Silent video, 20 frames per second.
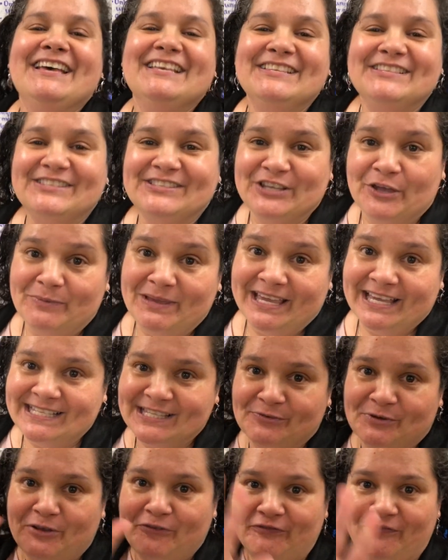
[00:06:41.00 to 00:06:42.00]
So because
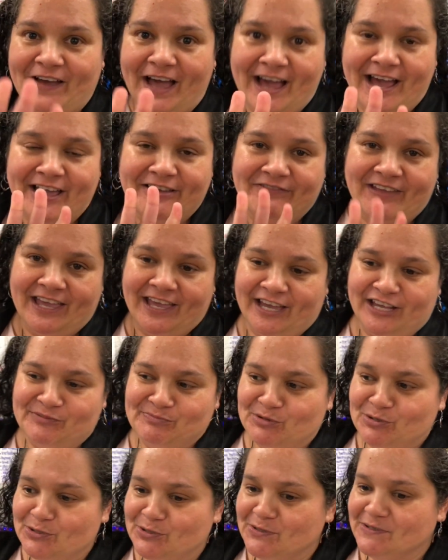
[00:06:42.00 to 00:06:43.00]
there were five
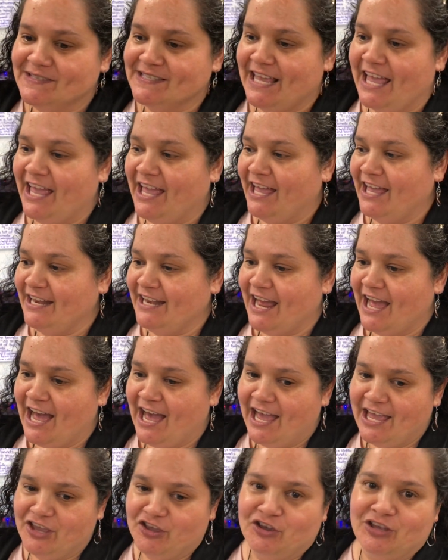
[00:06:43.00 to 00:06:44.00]
animals and
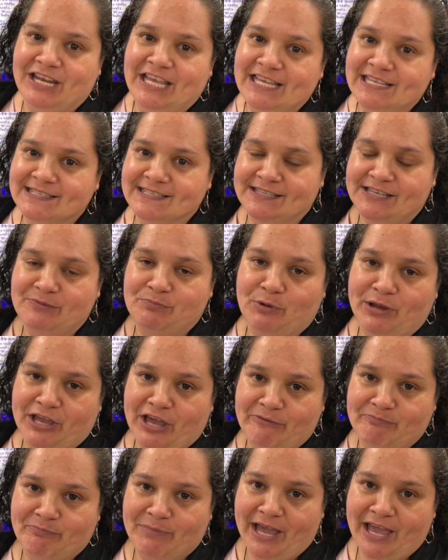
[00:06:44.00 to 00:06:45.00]
I could easily break
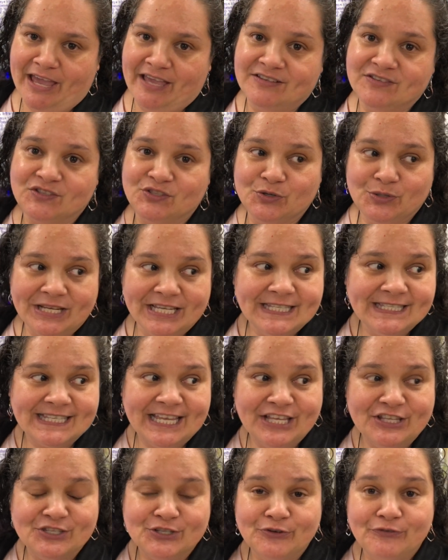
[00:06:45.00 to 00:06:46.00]
up my students
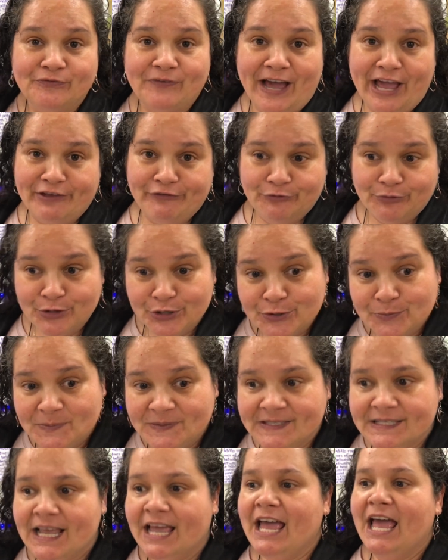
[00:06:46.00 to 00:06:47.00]
into five
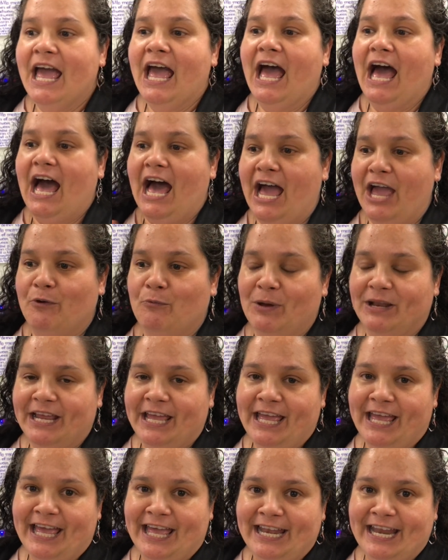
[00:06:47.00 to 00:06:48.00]
groups, I went
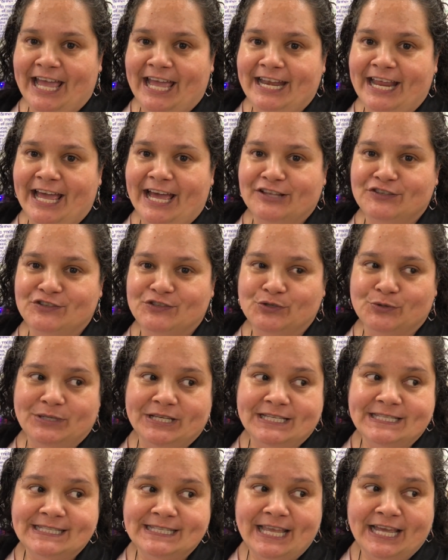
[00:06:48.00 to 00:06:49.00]
ahead and had
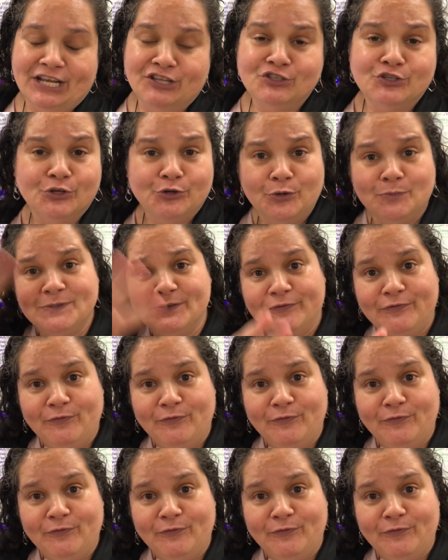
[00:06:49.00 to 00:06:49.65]
students get into groups of